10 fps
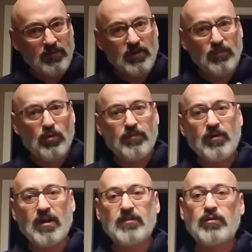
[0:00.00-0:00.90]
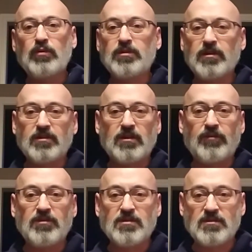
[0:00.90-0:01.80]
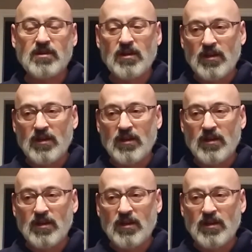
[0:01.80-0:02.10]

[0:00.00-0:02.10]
little more fine-tuned to the differences,